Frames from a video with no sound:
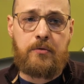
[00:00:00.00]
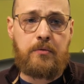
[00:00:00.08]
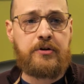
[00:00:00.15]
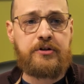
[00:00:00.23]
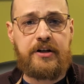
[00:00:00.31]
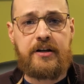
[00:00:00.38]

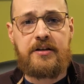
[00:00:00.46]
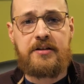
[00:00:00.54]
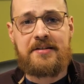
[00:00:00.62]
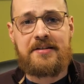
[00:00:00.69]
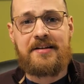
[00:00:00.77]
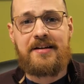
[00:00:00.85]
which
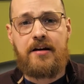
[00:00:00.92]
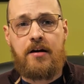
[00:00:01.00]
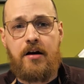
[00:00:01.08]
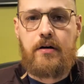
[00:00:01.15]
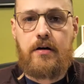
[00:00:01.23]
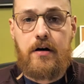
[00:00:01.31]
is
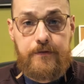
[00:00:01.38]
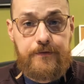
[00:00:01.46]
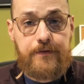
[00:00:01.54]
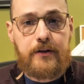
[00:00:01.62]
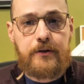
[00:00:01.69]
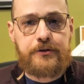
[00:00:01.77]
our
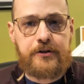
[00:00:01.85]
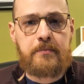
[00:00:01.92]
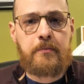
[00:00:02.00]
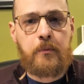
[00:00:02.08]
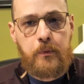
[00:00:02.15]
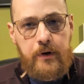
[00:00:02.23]

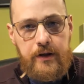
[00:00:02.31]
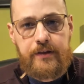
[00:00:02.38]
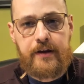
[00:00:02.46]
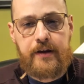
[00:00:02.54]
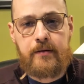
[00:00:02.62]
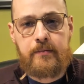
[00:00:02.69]
fellowship
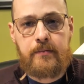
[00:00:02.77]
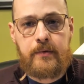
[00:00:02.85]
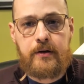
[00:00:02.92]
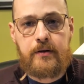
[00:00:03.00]
with Him